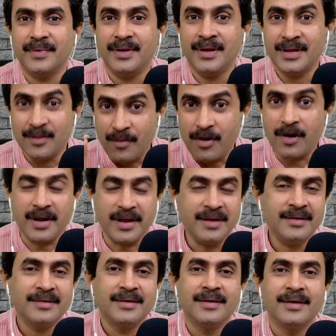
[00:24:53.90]
in the
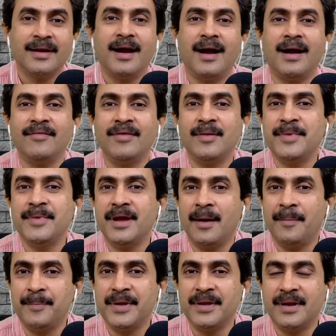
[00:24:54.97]
morning, I will be
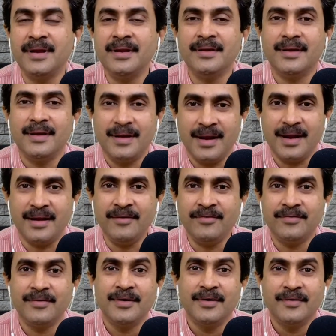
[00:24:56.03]
appearing live
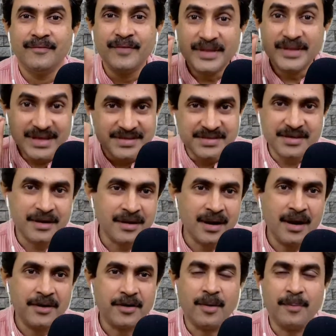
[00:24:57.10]
with a general
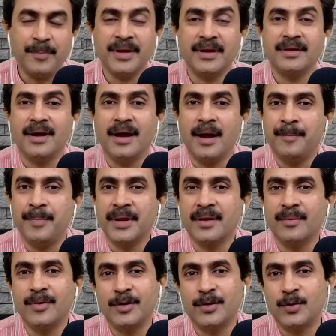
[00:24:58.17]
topic
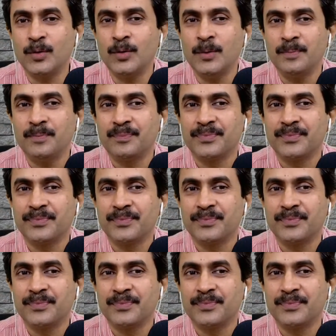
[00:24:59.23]
applicable to